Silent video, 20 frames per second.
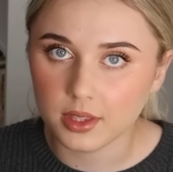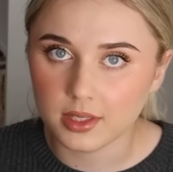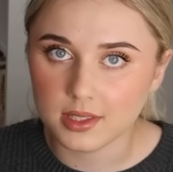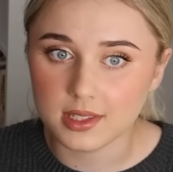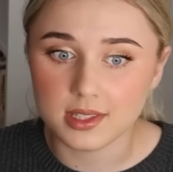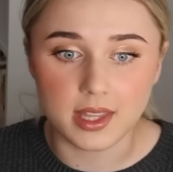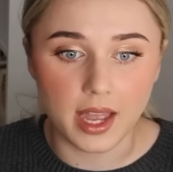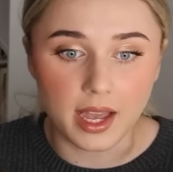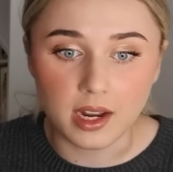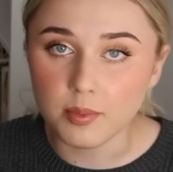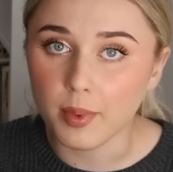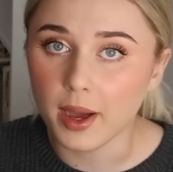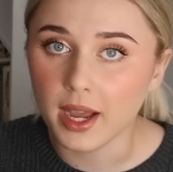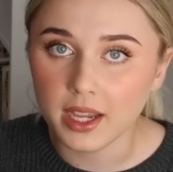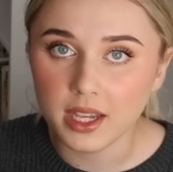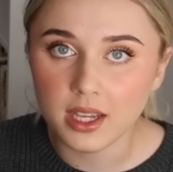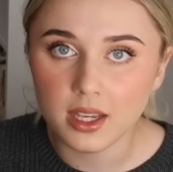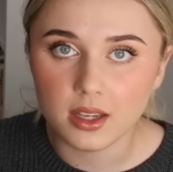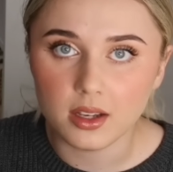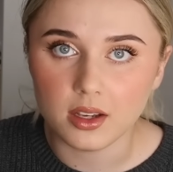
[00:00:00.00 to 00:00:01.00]
Stand by
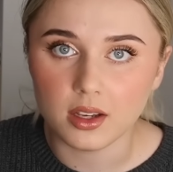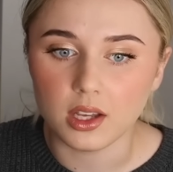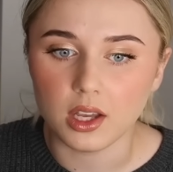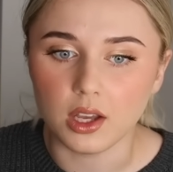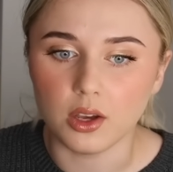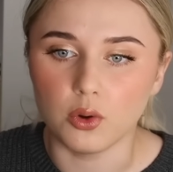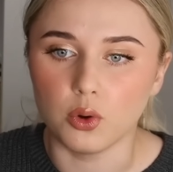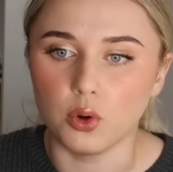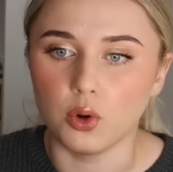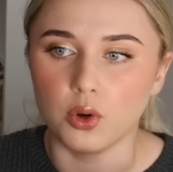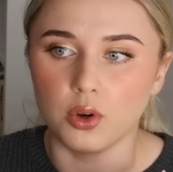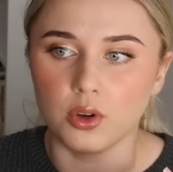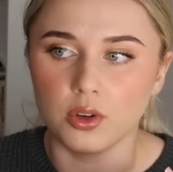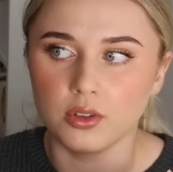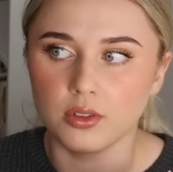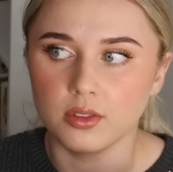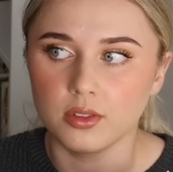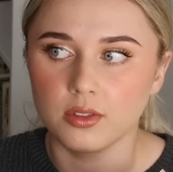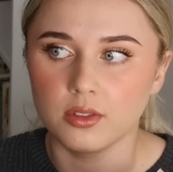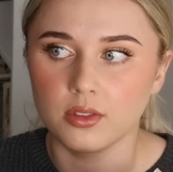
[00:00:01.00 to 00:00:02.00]
it or
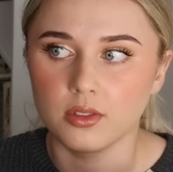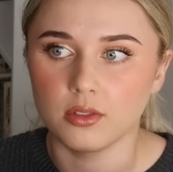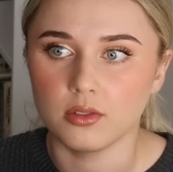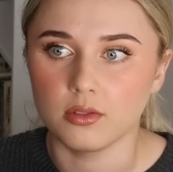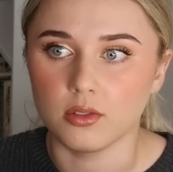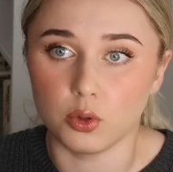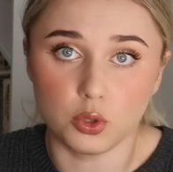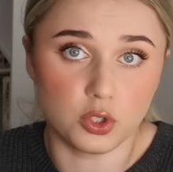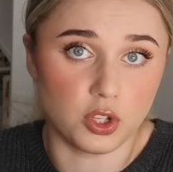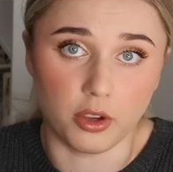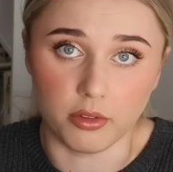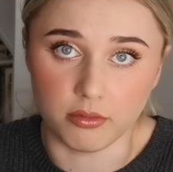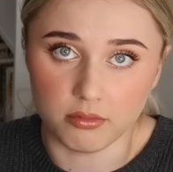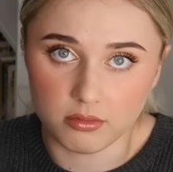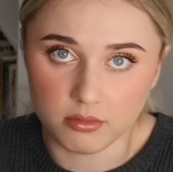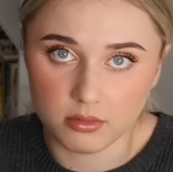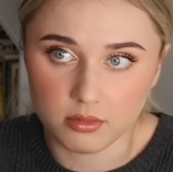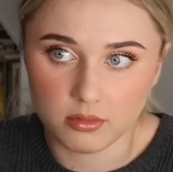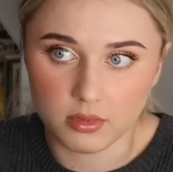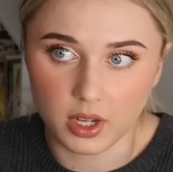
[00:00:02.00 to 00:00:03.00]
don't
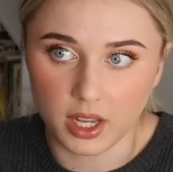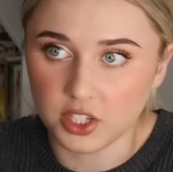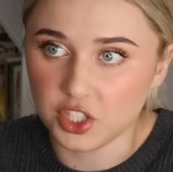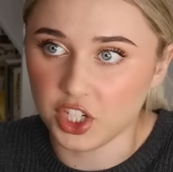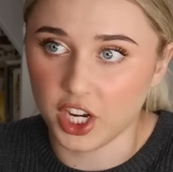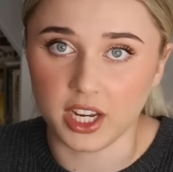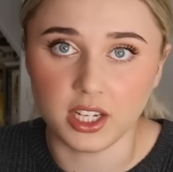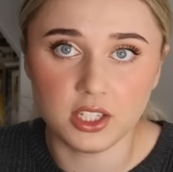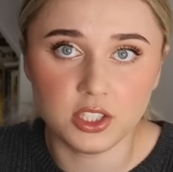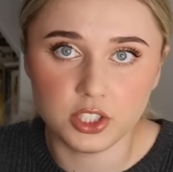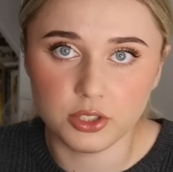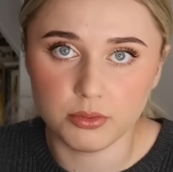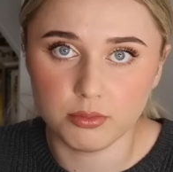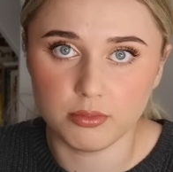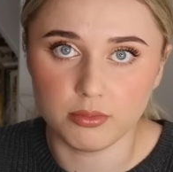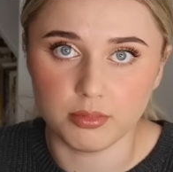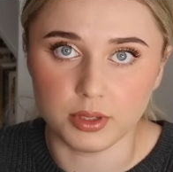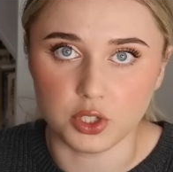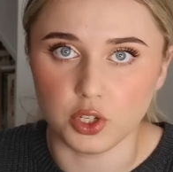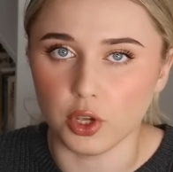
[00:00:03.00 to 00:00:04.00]
and change.
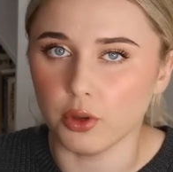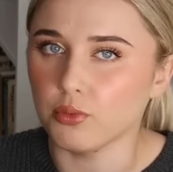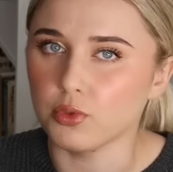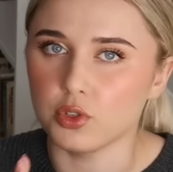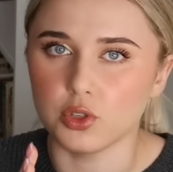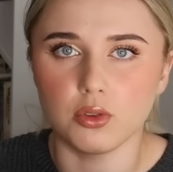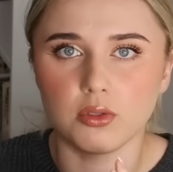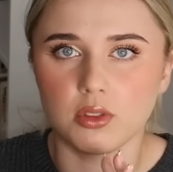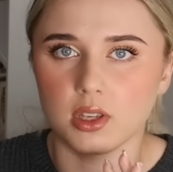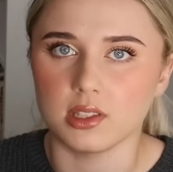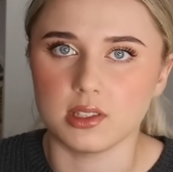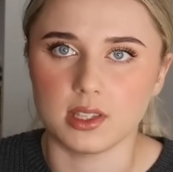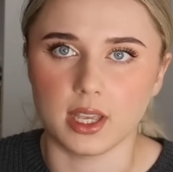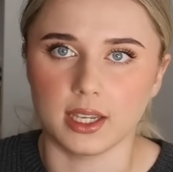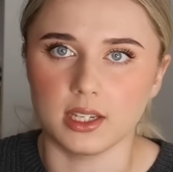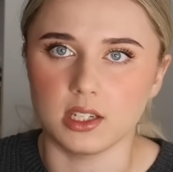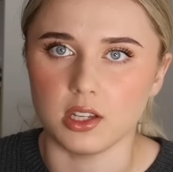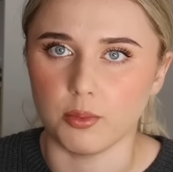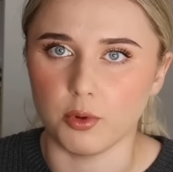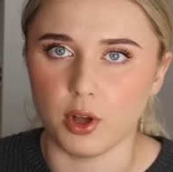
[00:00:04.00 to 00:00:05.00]
But don't do this
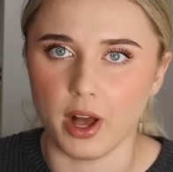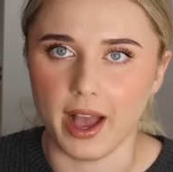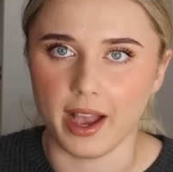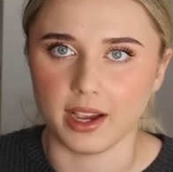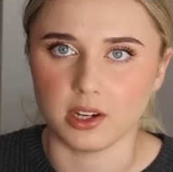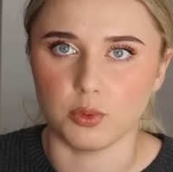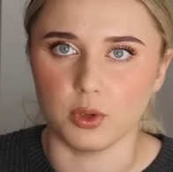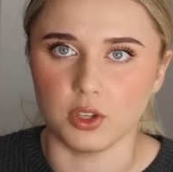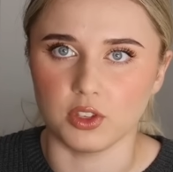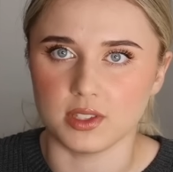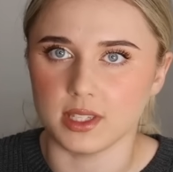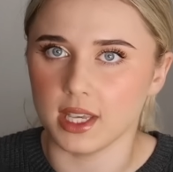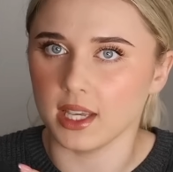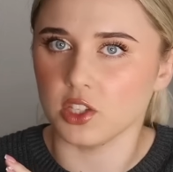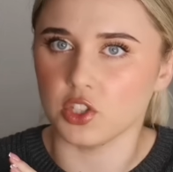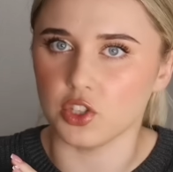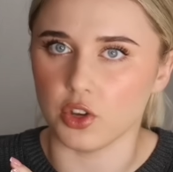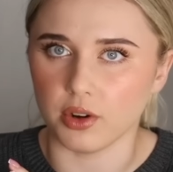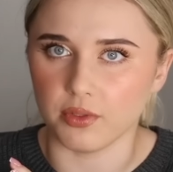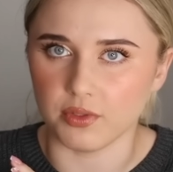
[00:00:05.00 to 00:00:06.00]
like double act where you're
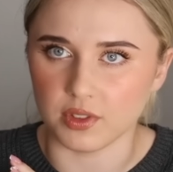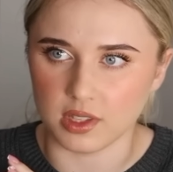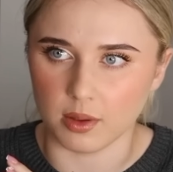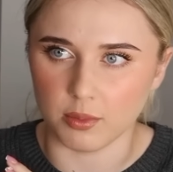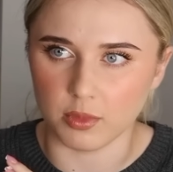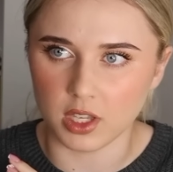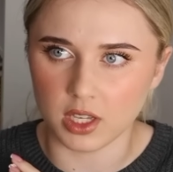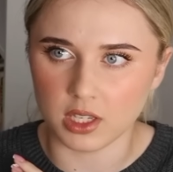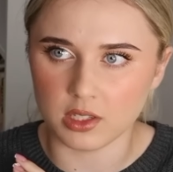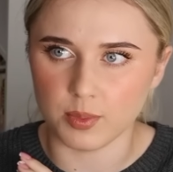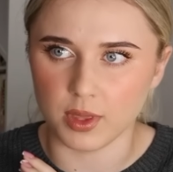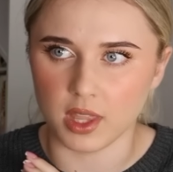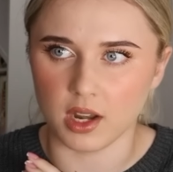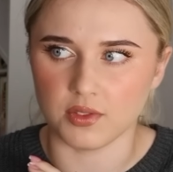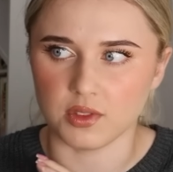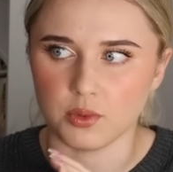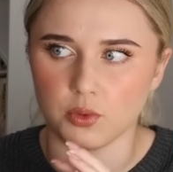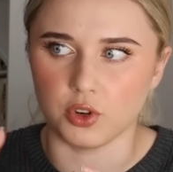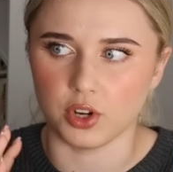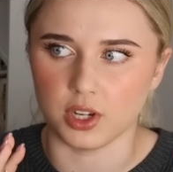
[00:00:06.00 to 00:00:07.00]
saying sorry for some things, but then
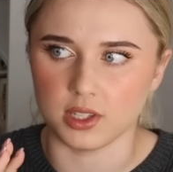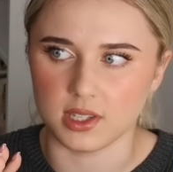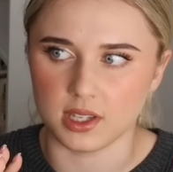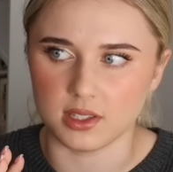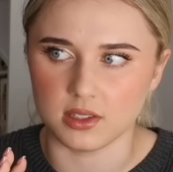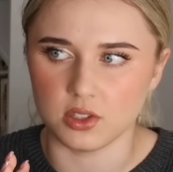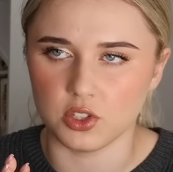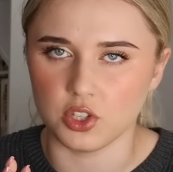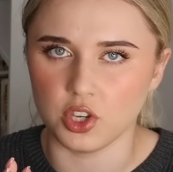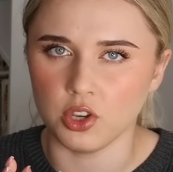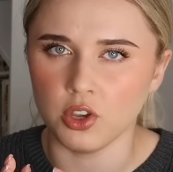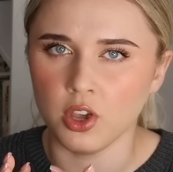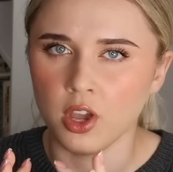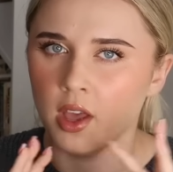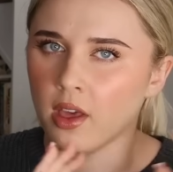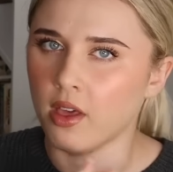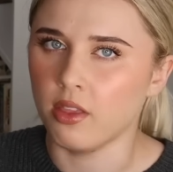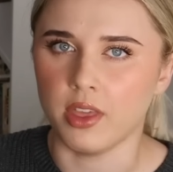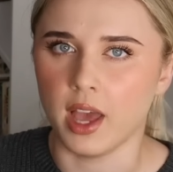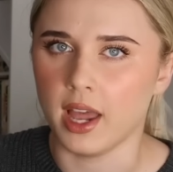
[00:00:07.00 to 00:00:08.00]
if someone criticizes you,
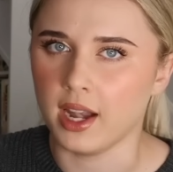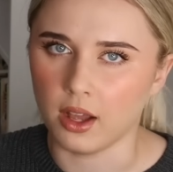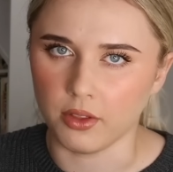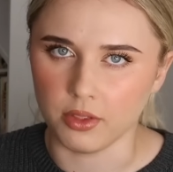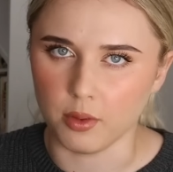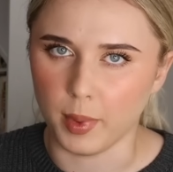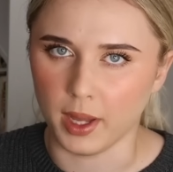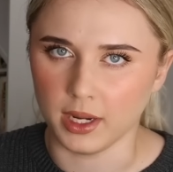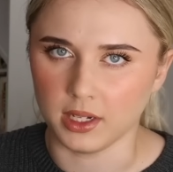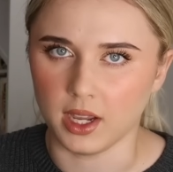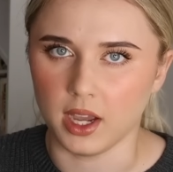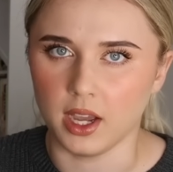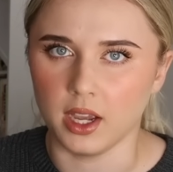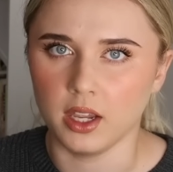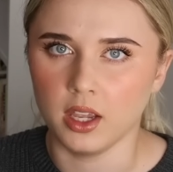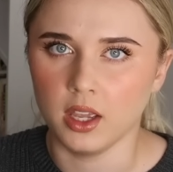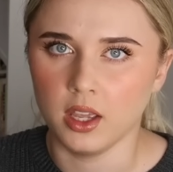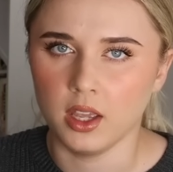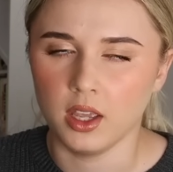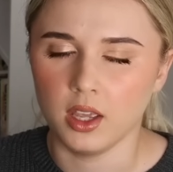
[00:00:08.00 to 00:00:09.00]
they're now the bad
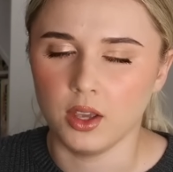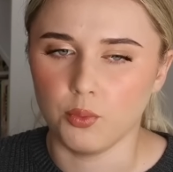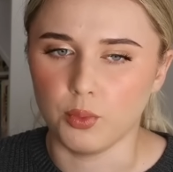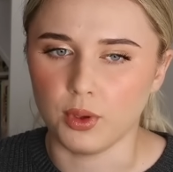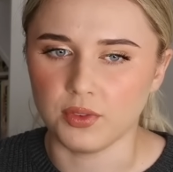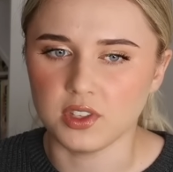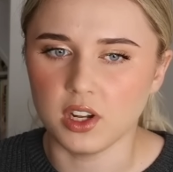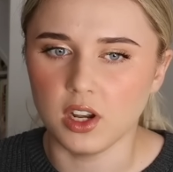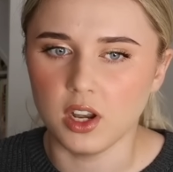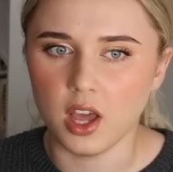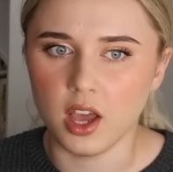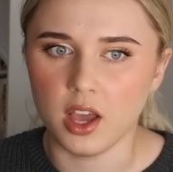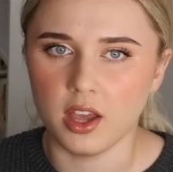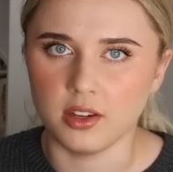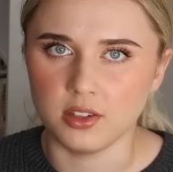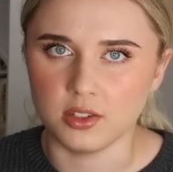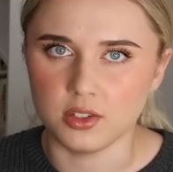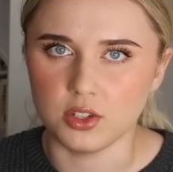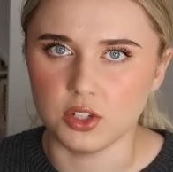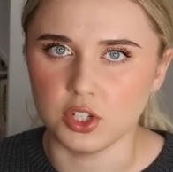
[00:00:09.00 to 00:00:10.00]
guy. We have to
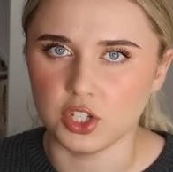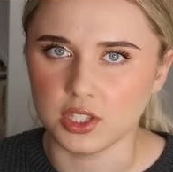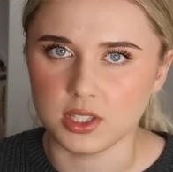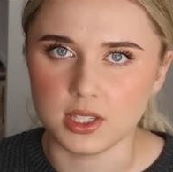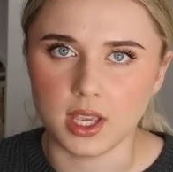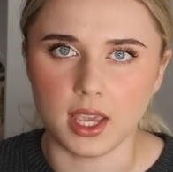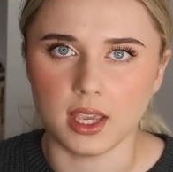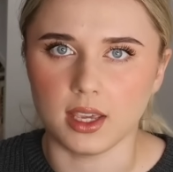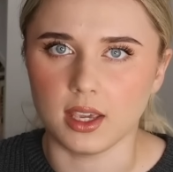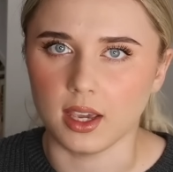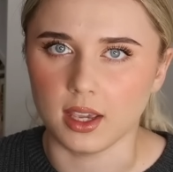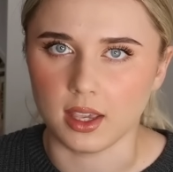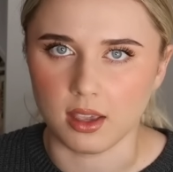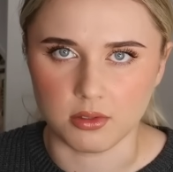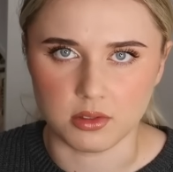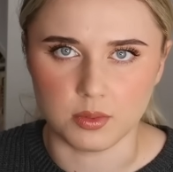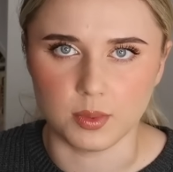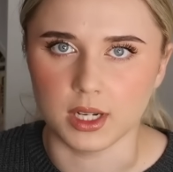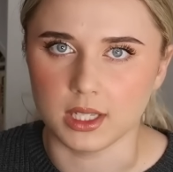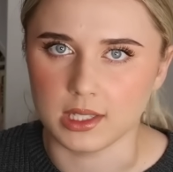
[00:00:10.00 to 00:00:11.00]
learn to just take
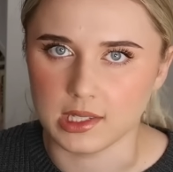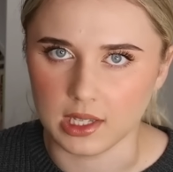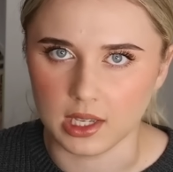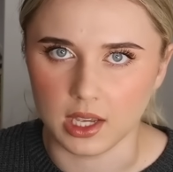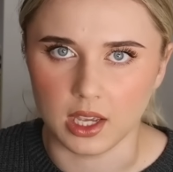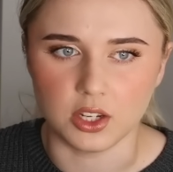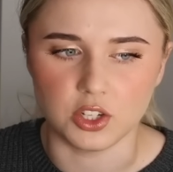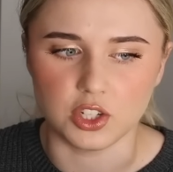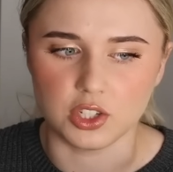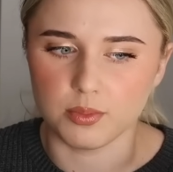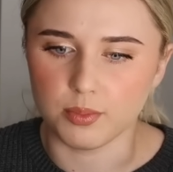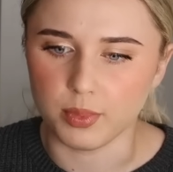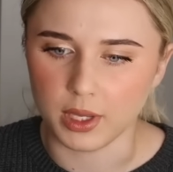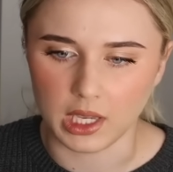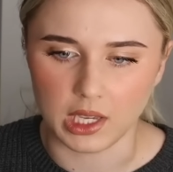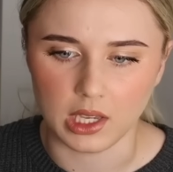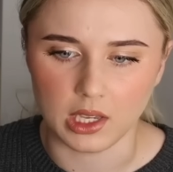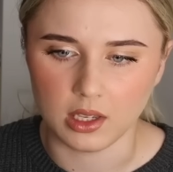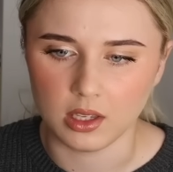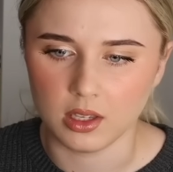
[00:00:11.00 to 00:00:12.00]
accountability and just
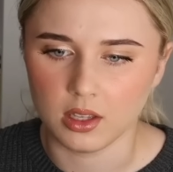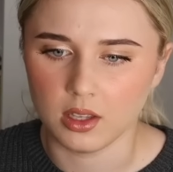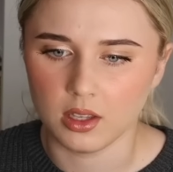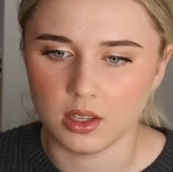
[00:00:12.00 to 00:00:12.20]
be